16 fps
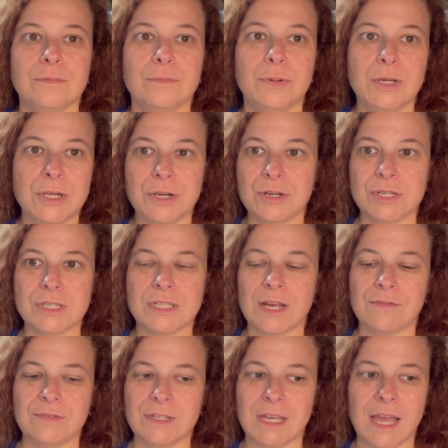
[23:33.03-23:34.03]
put your
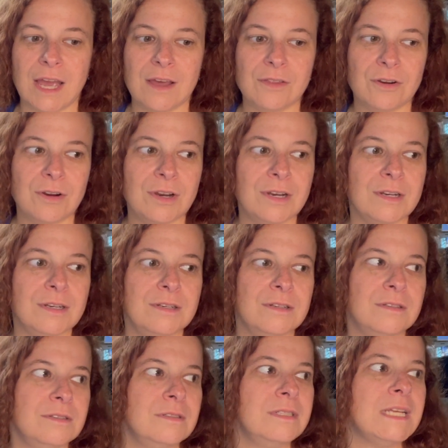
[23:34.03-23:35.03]
stuff together
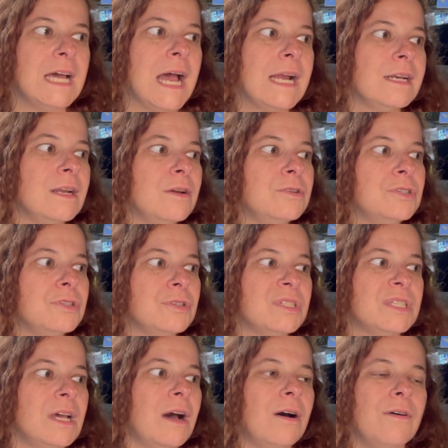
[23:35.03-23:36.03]
and diagnose
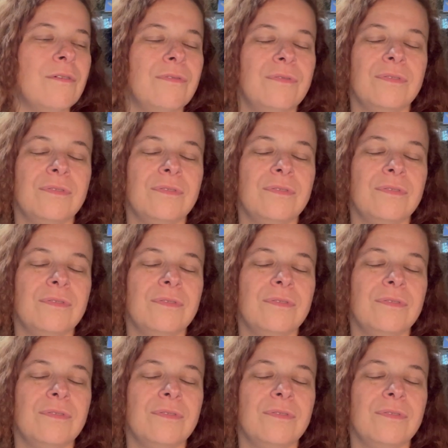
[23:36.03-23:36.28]
yourself,